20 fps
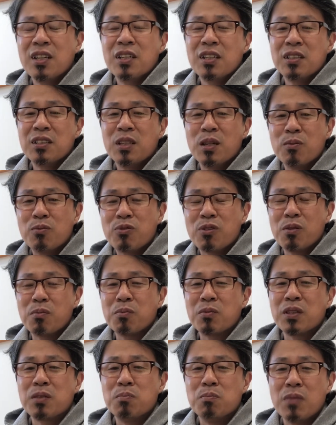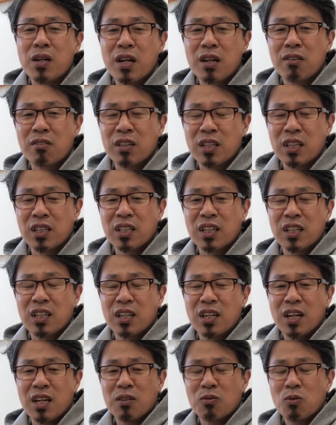them from marrying
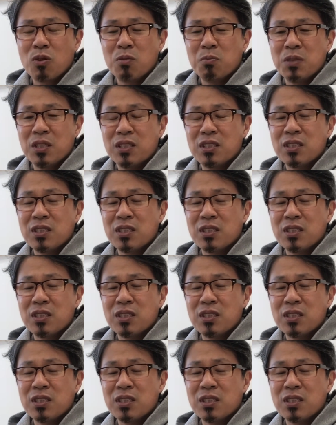Canaanite women.